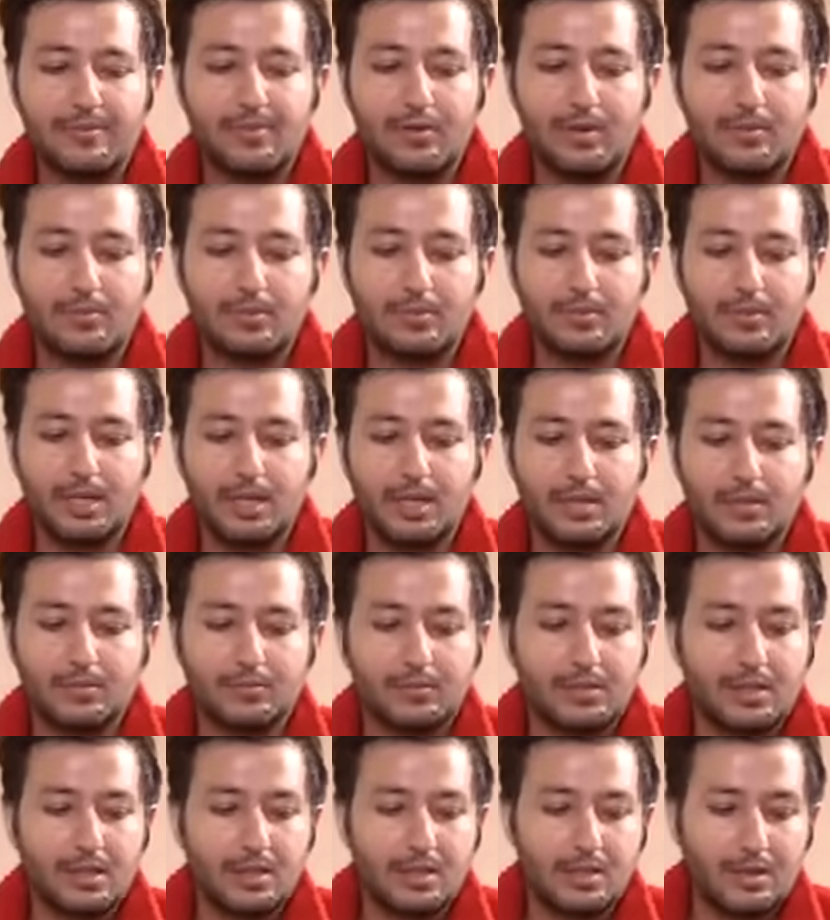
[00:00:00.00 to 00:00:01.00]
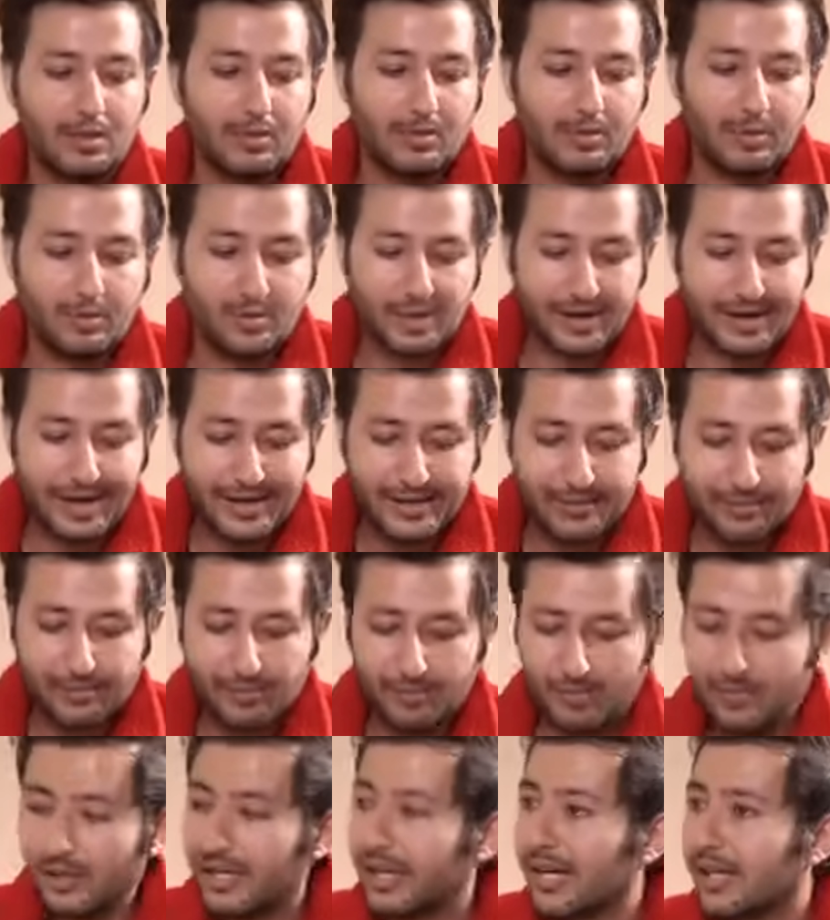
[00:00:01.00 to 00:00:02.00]
from uh, from the right,
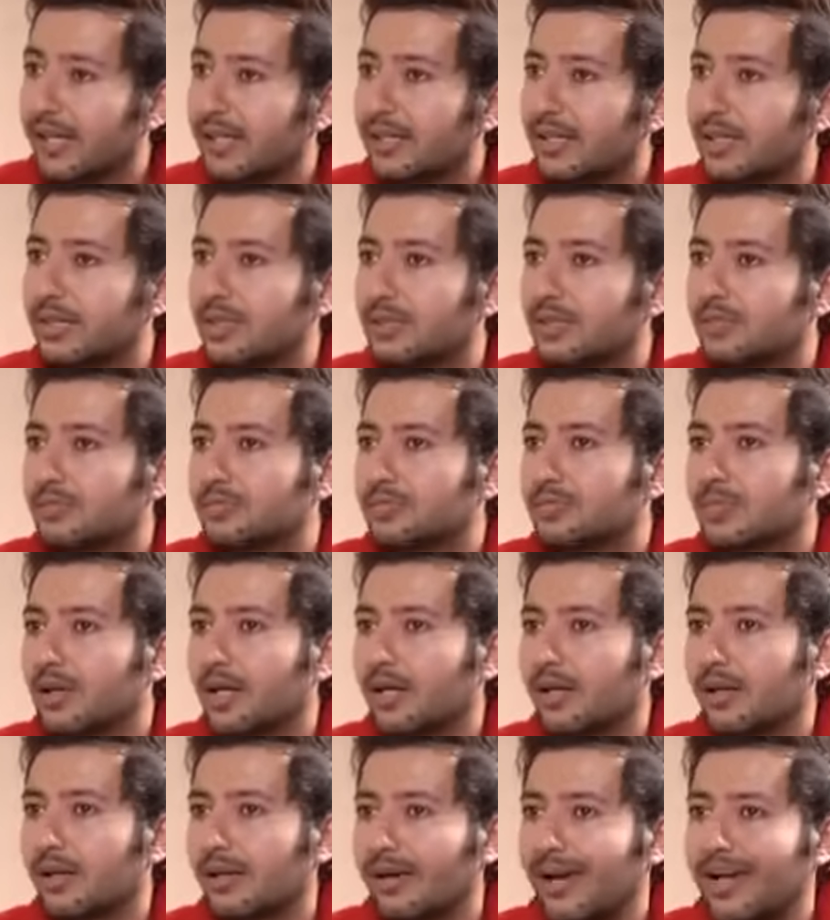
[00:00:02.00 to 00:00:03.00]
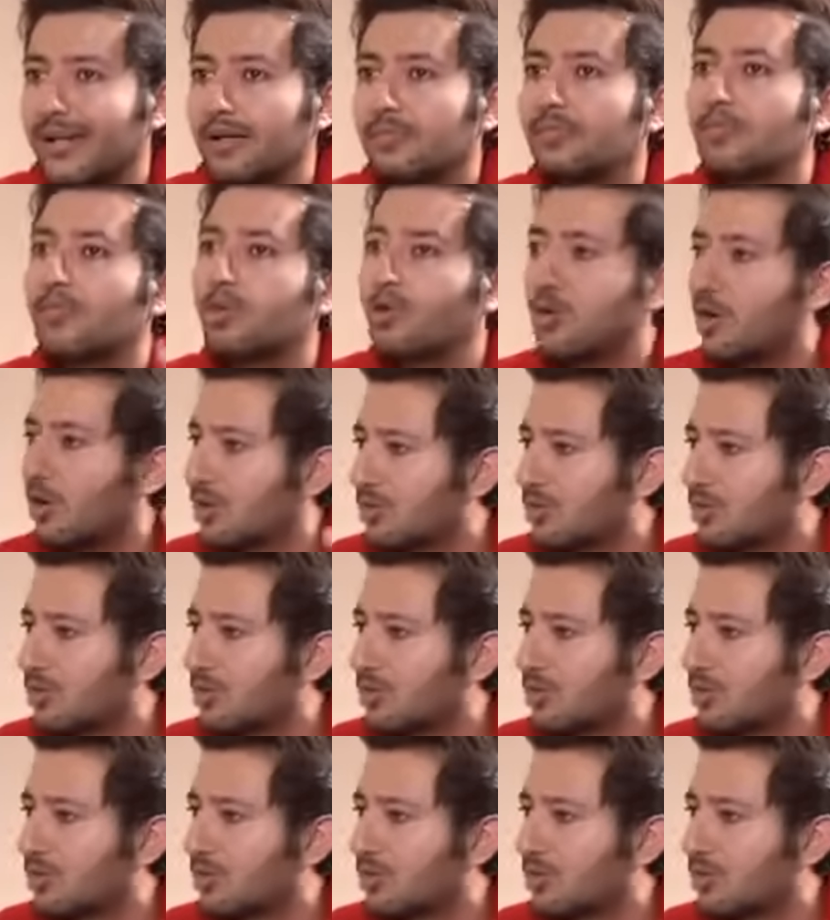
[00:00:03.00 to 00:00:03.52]
getting the right mood